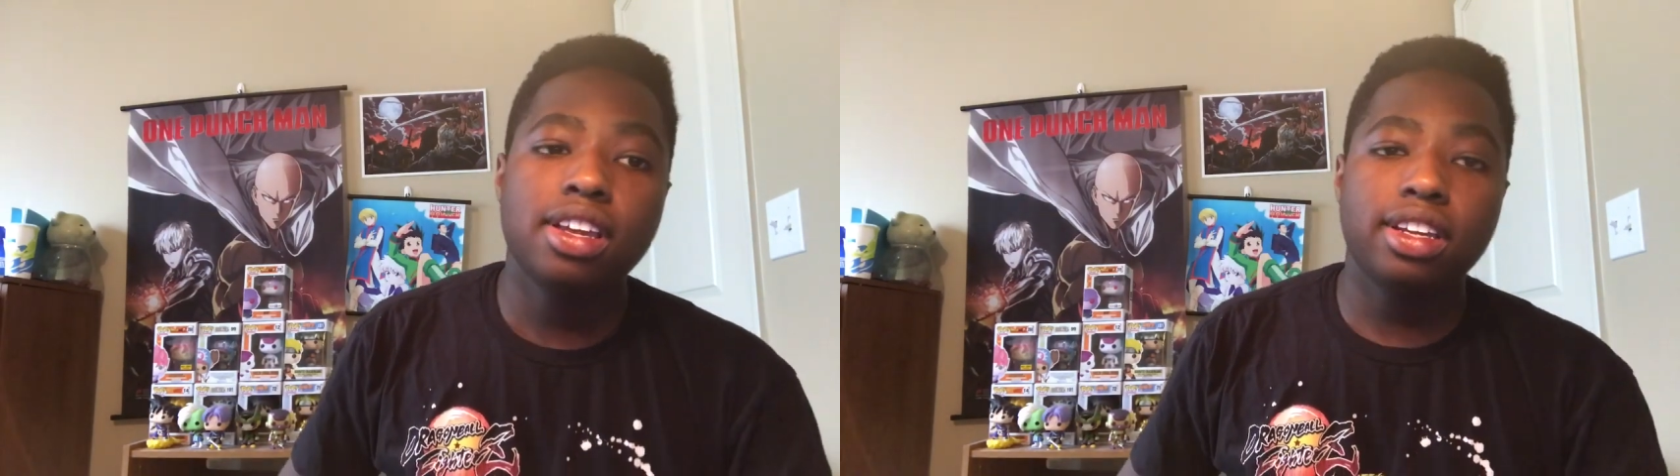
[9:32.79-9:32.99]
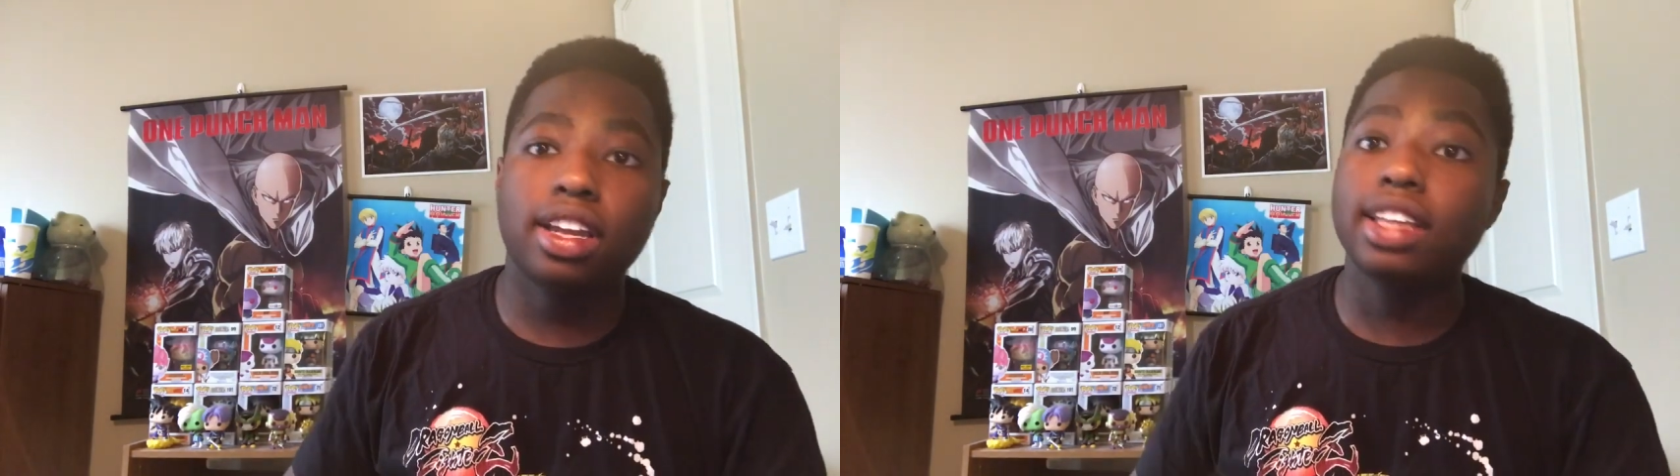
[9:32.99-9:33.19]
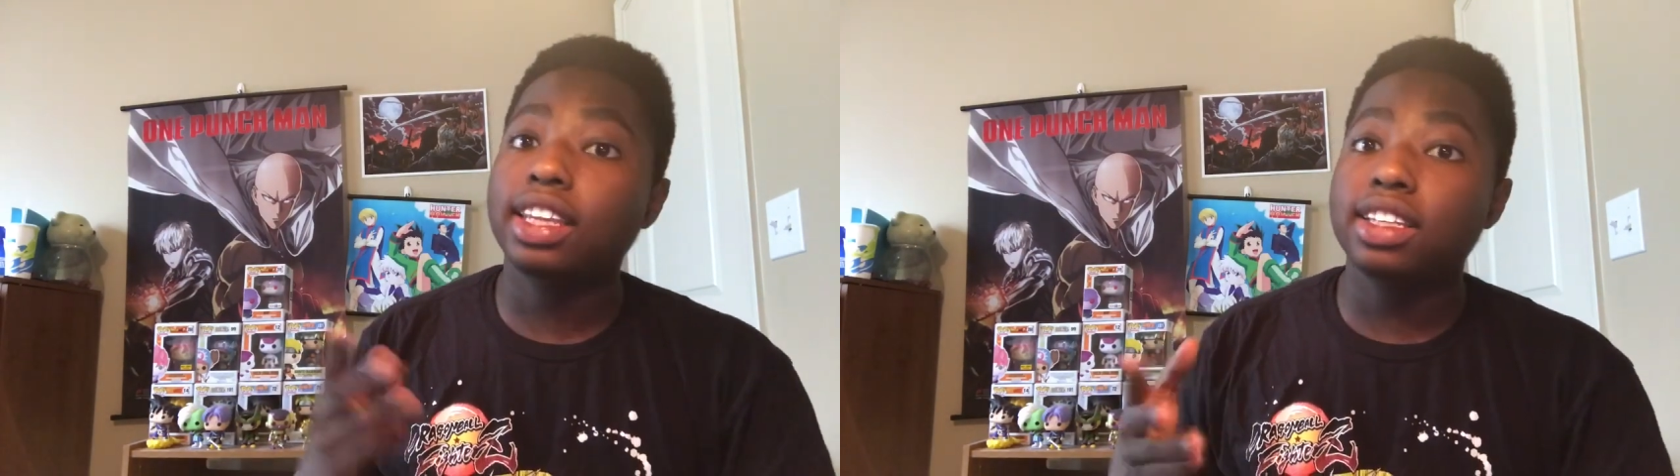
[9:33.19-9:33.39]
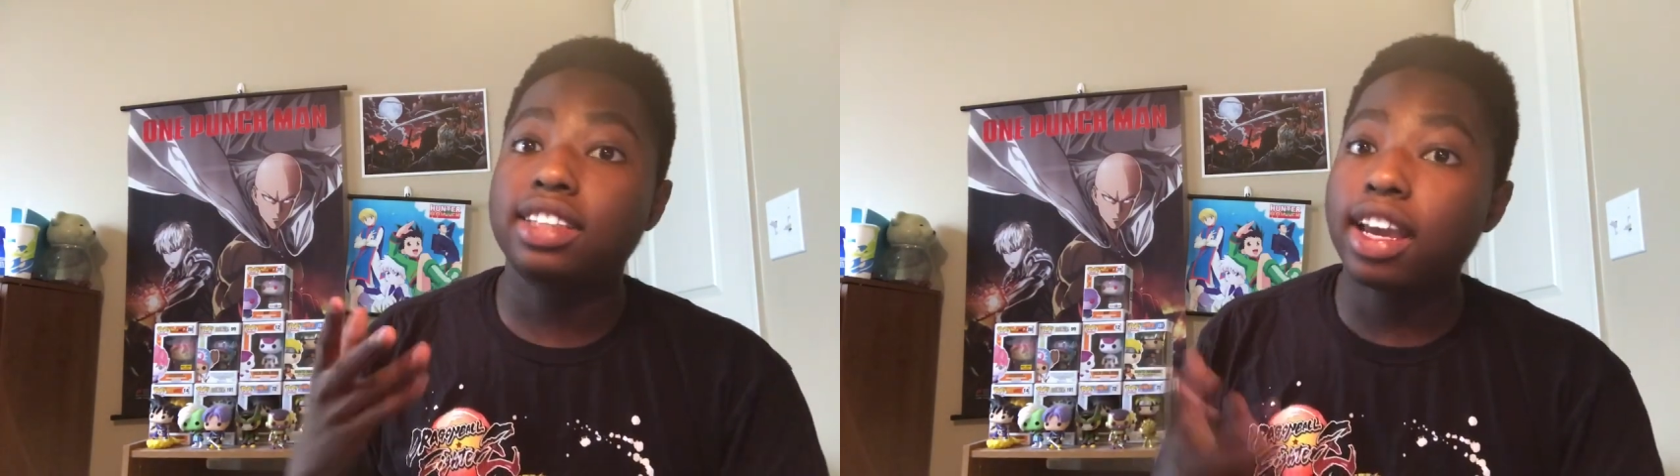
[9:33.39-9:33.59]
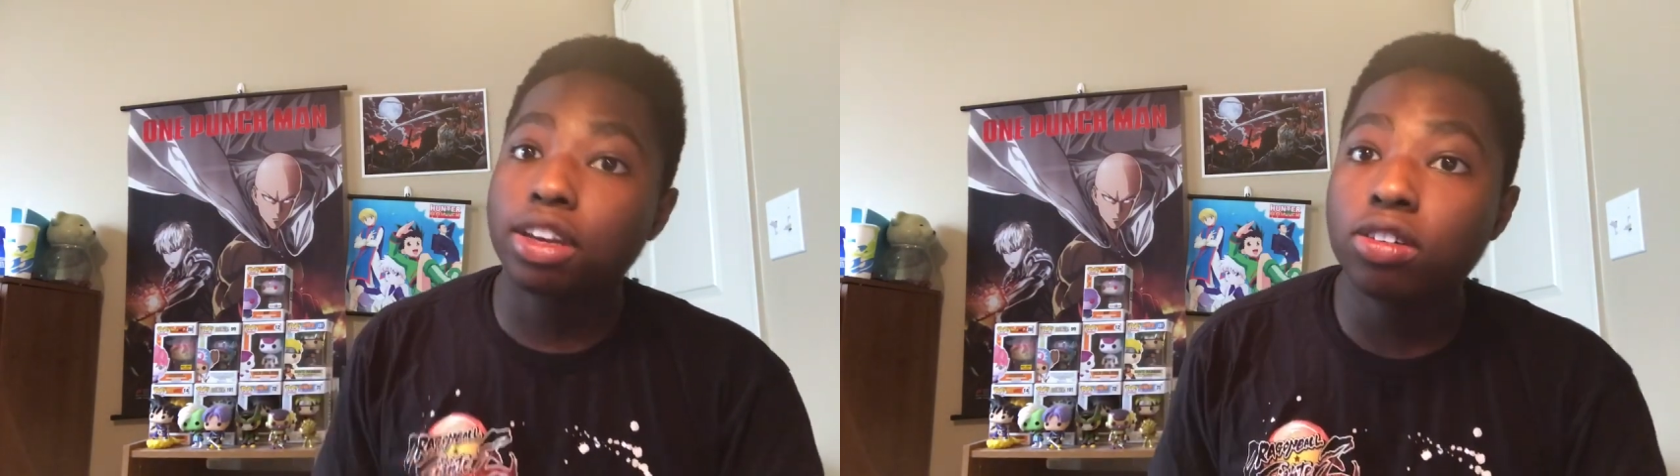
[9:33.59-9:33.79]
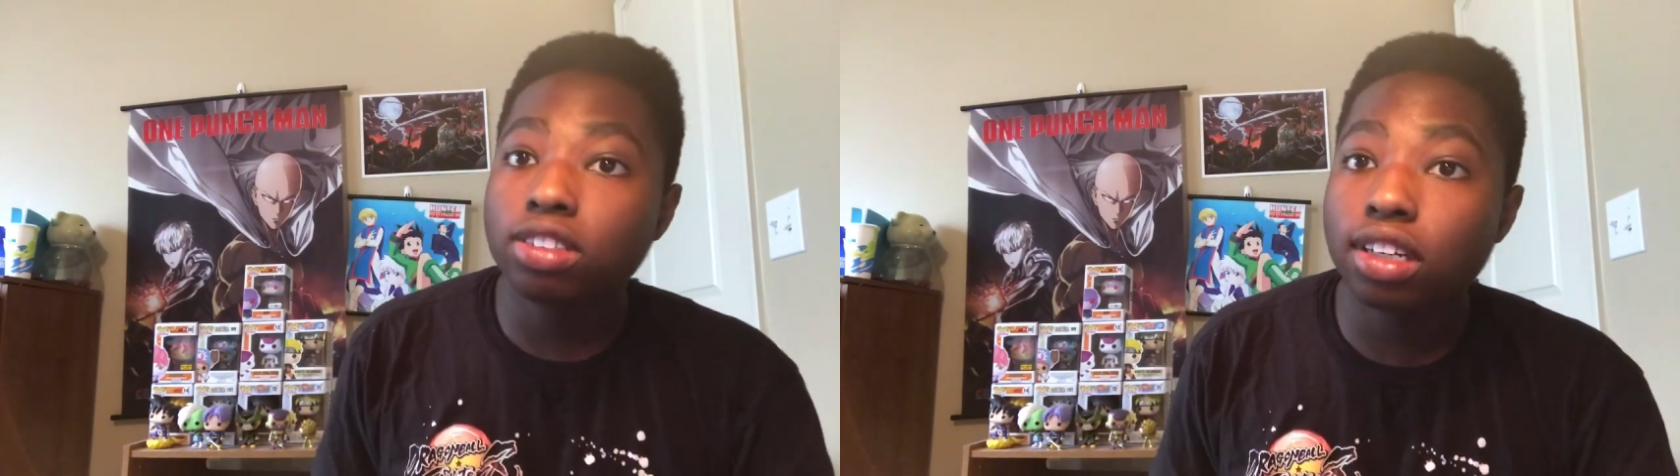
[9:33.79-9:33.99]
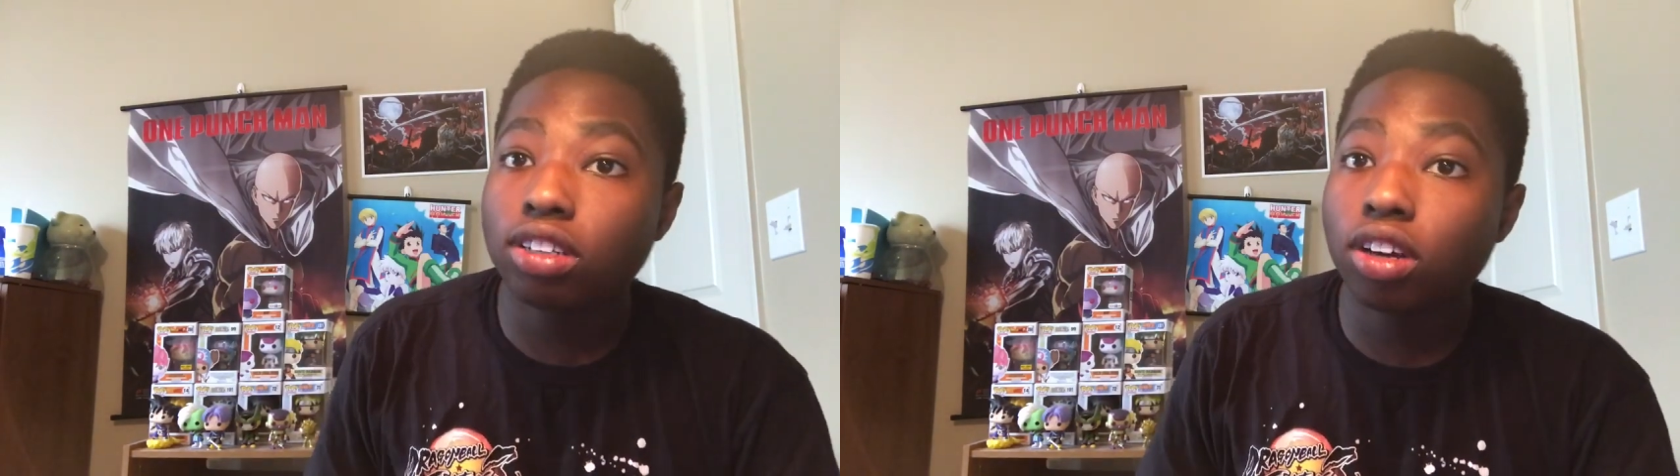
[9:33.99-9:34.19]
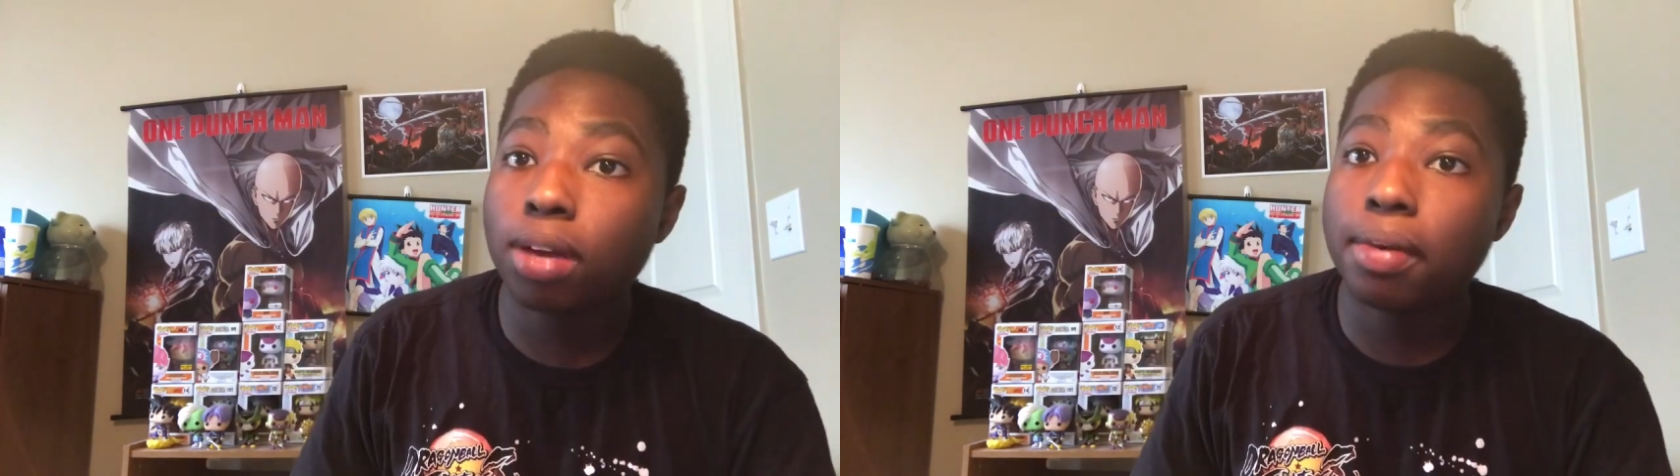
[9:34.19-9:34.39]
And I think Deku should have
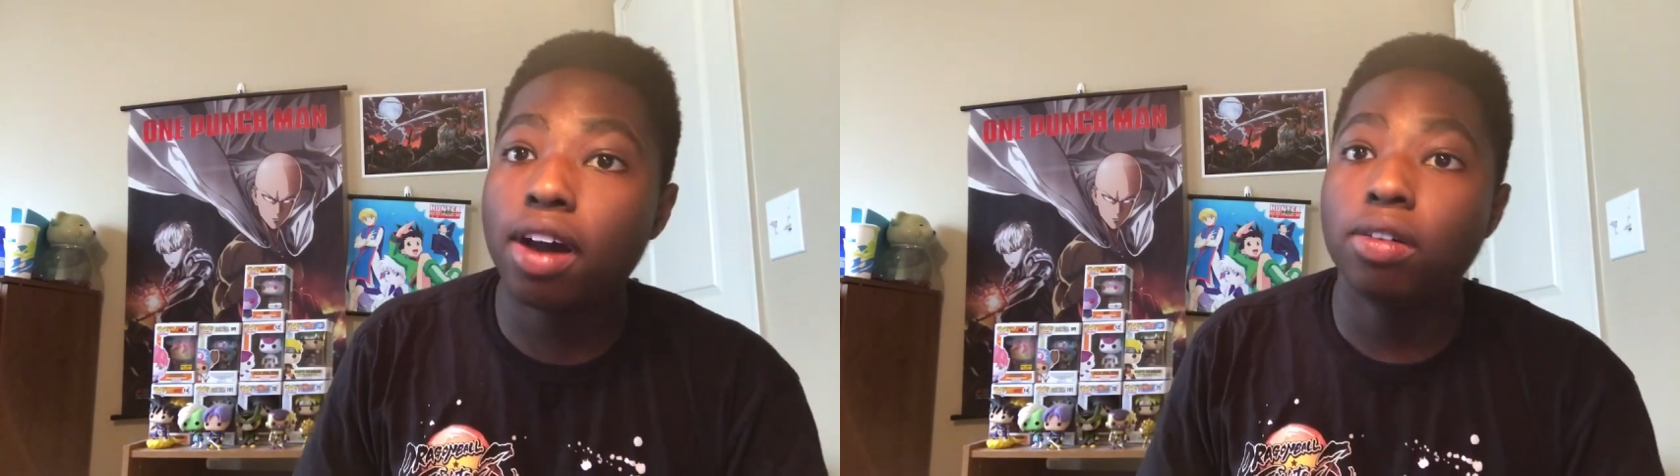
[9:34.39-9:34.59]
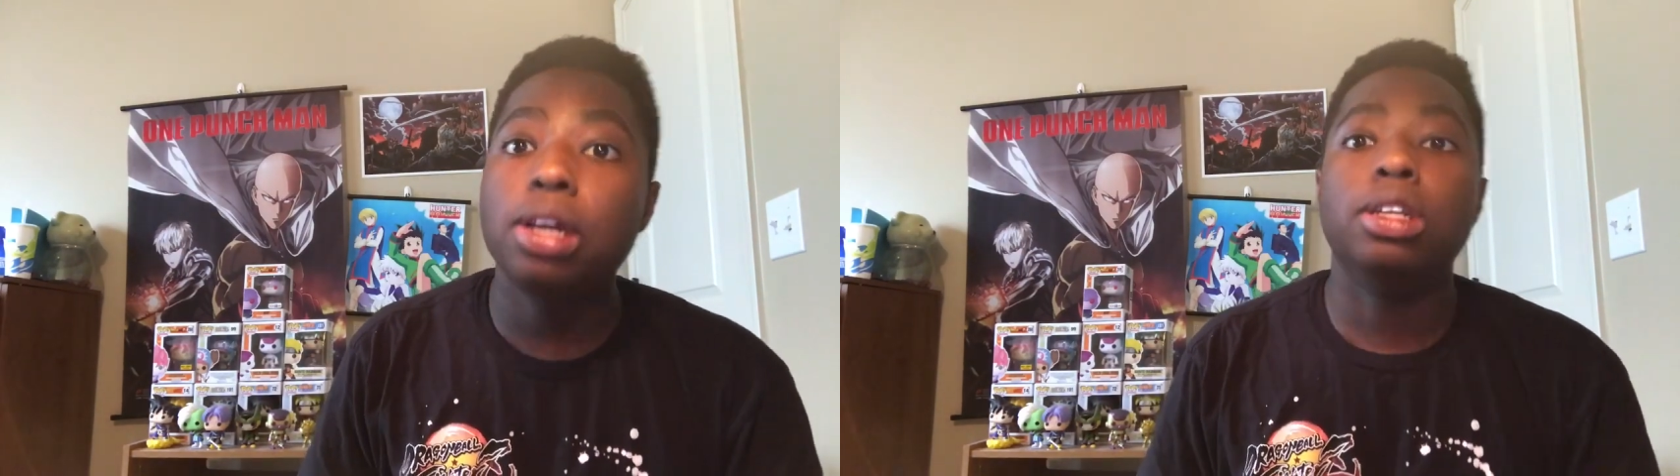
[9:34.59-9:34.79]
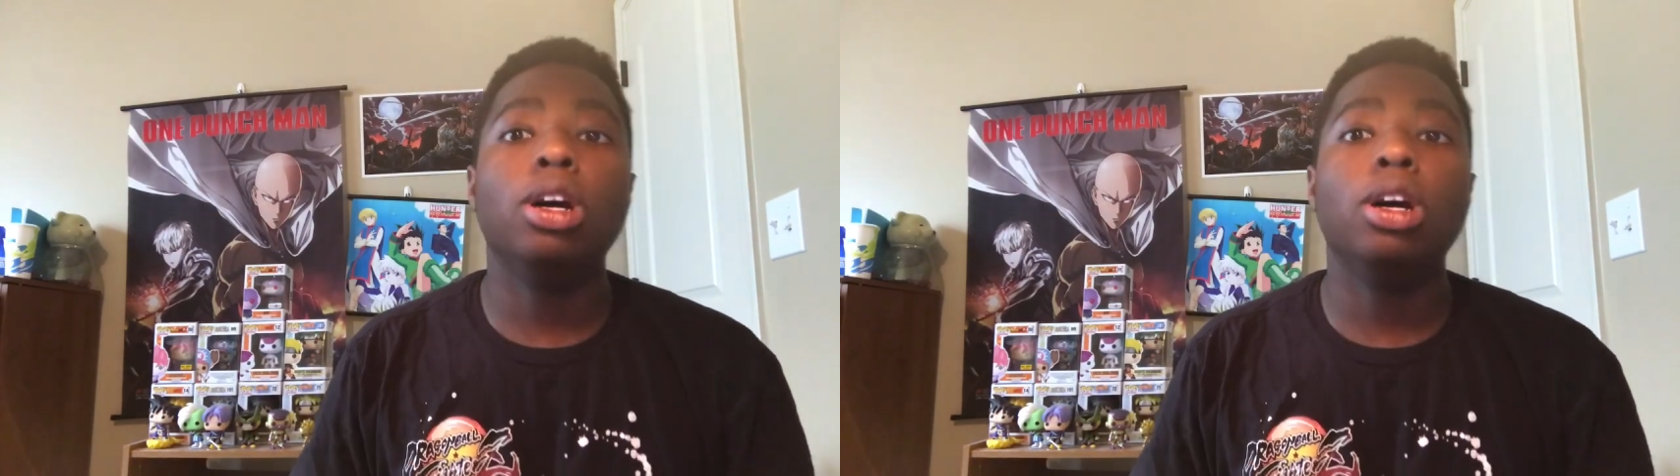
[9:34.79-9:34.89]
took him out.